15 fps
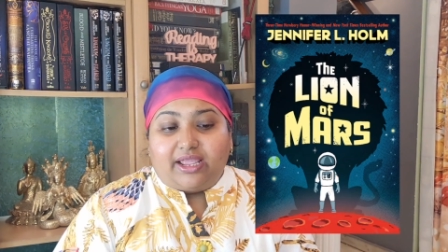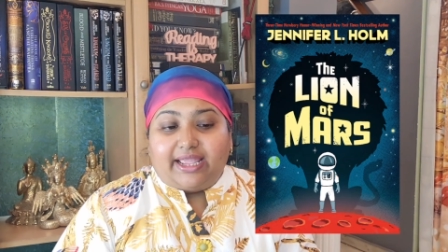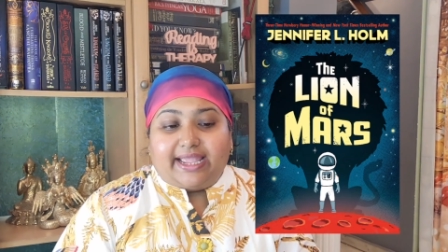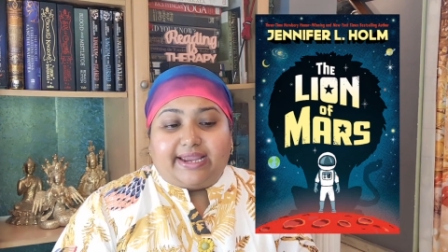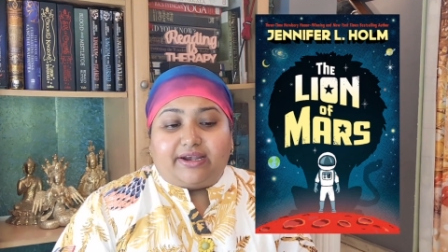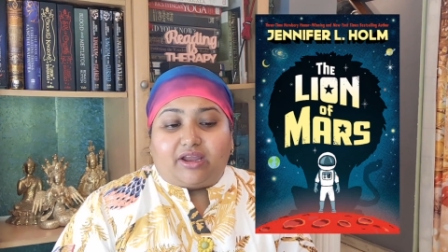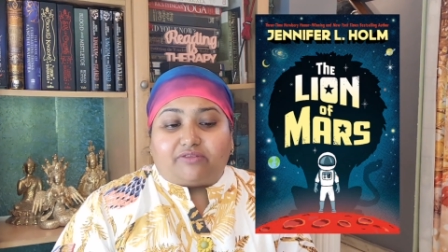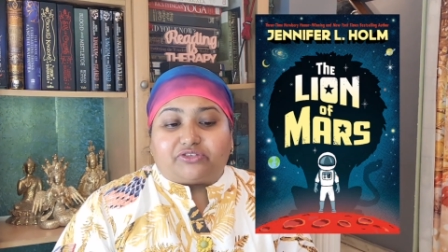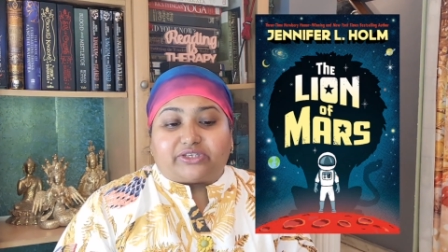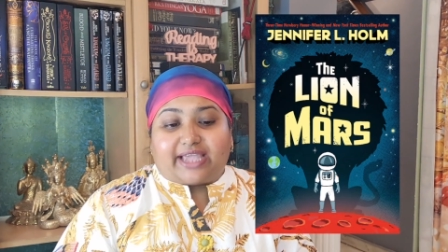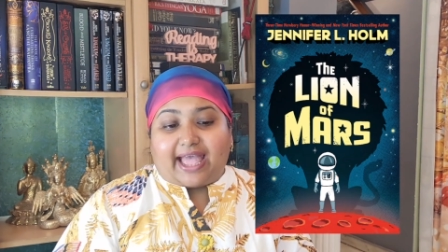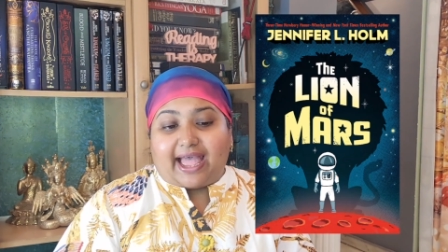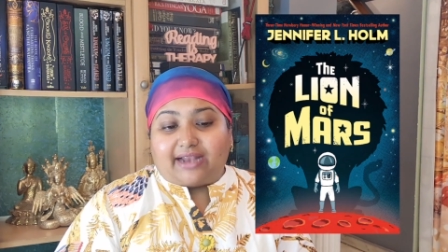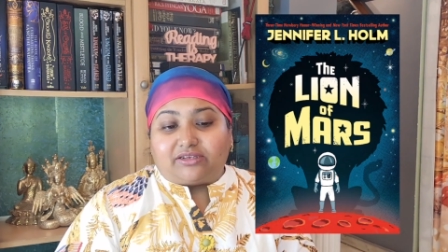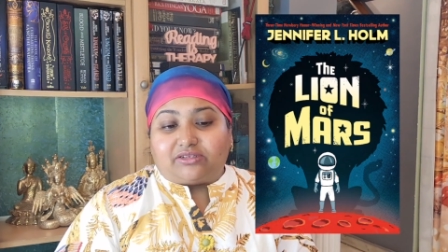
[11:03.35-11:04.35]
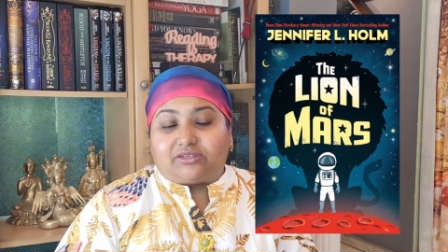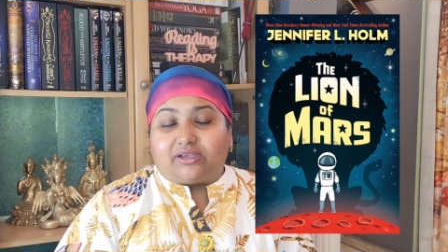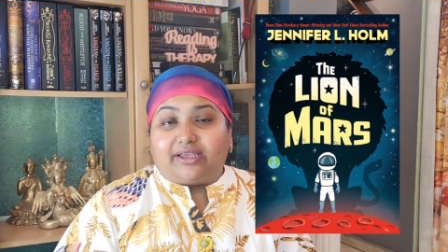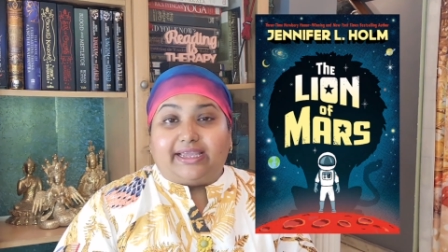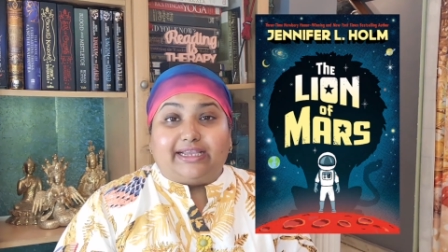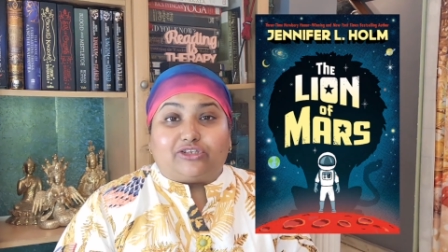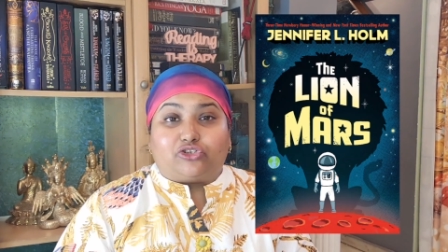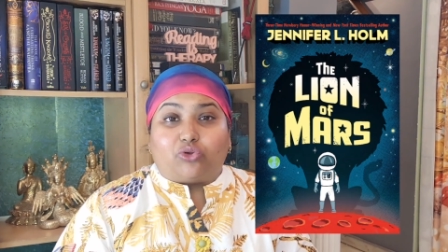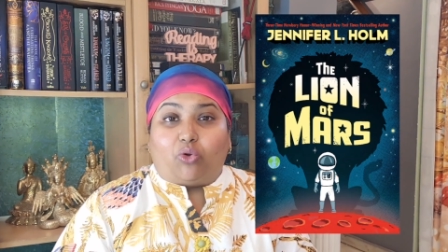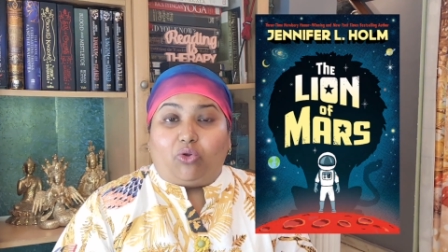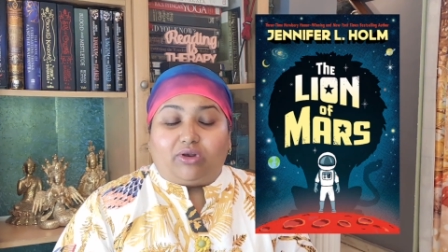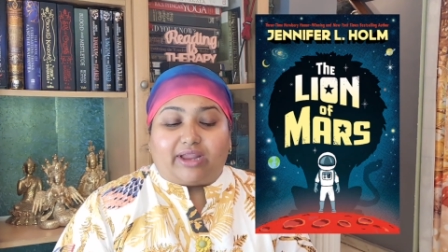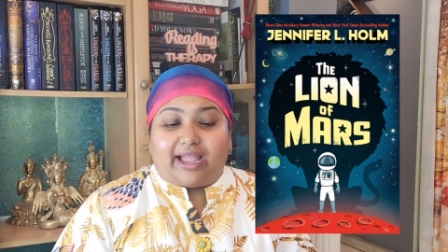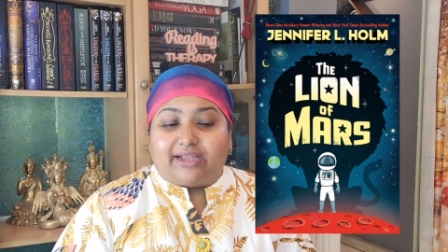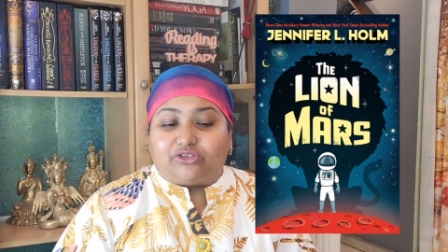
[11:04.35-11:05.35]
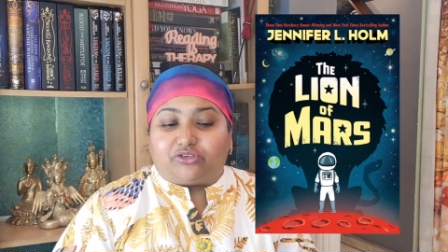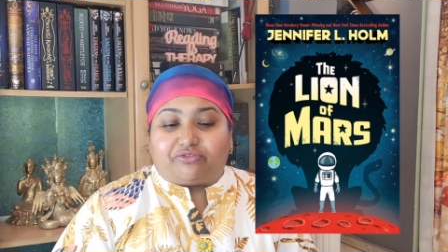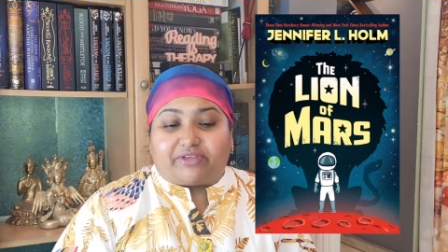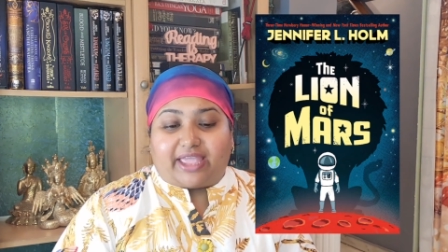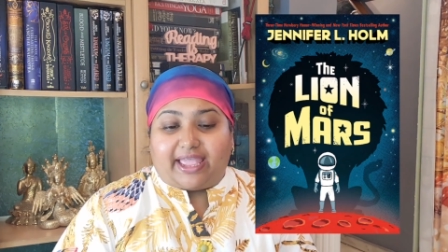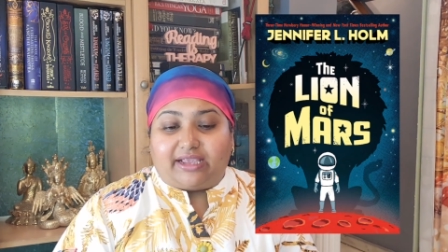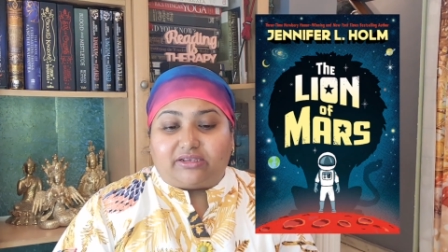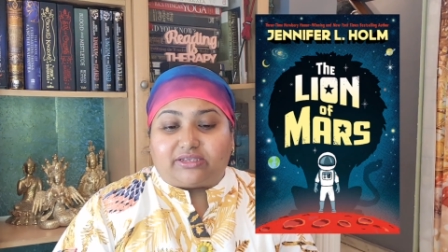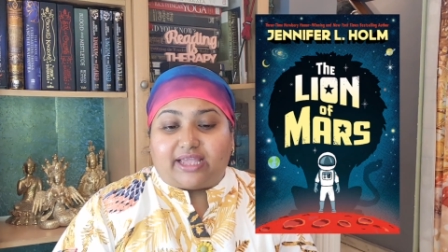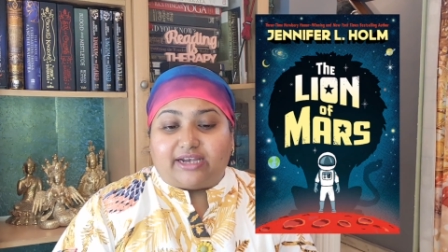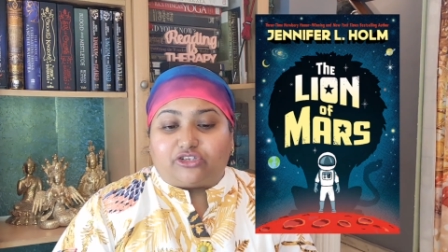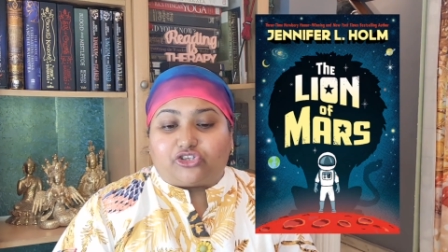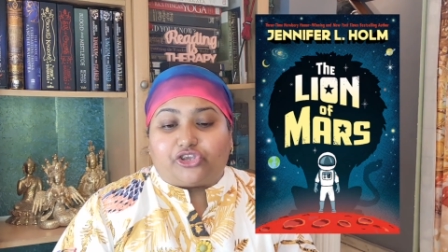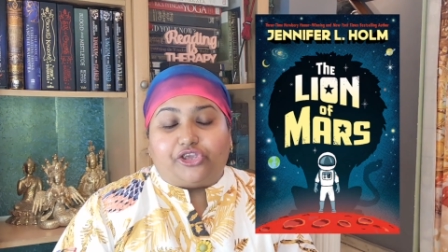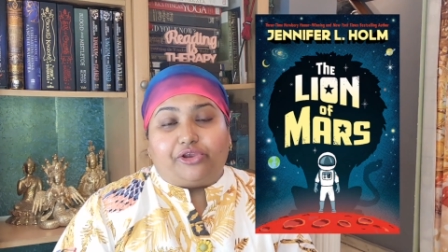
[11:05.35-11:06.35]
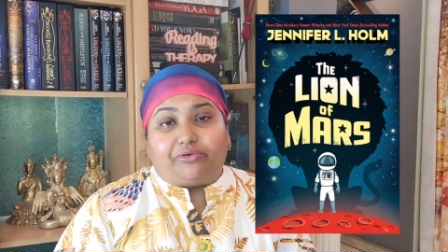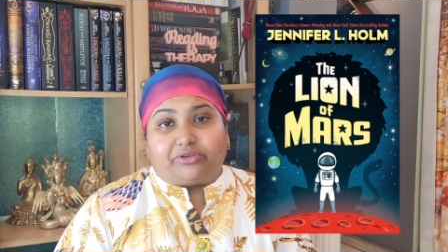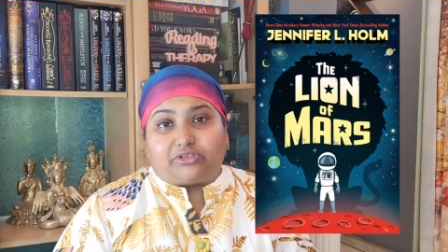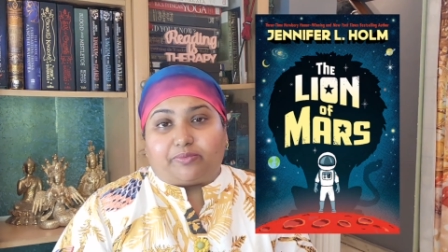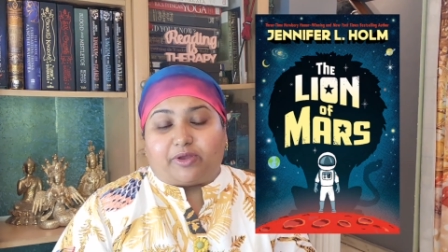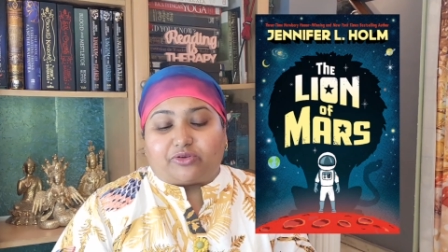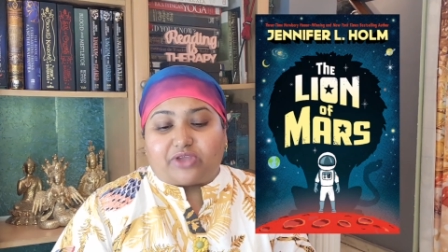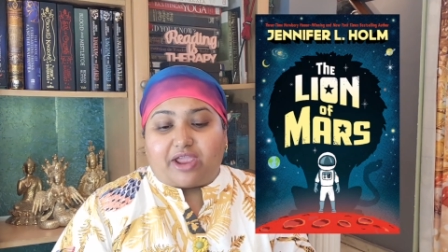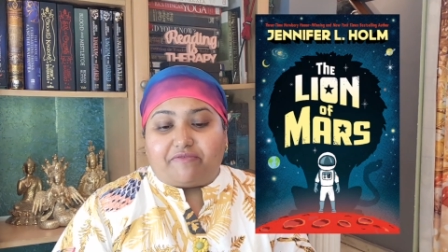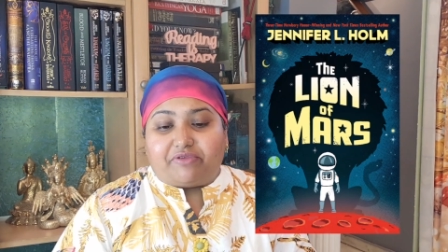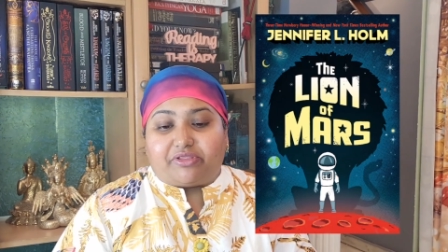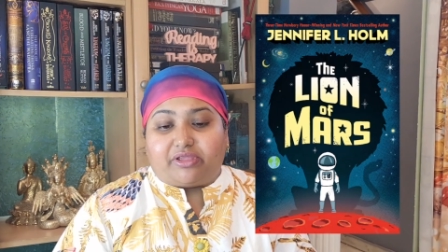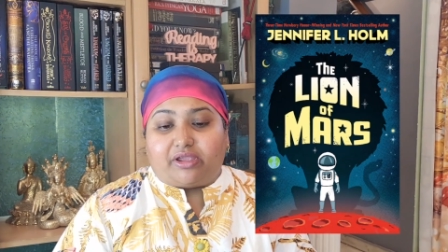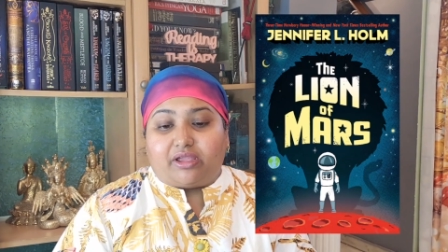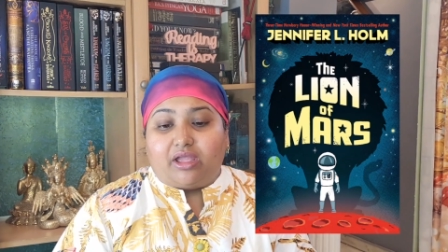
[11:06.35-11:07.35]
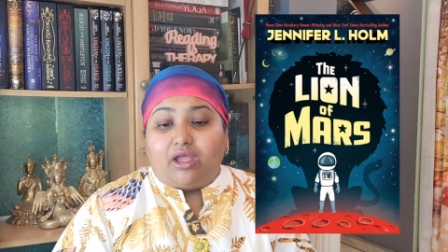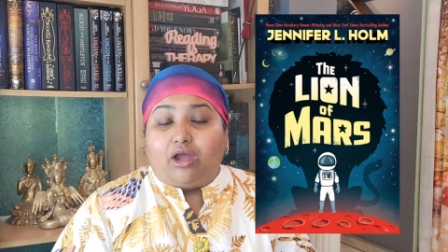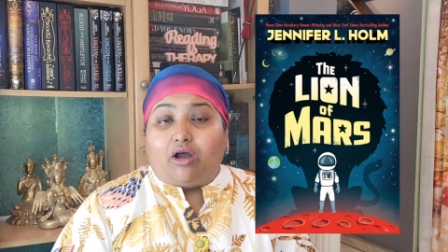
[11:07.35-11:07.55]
He loves cats, eats all kinds of cakes, and is curious about everything.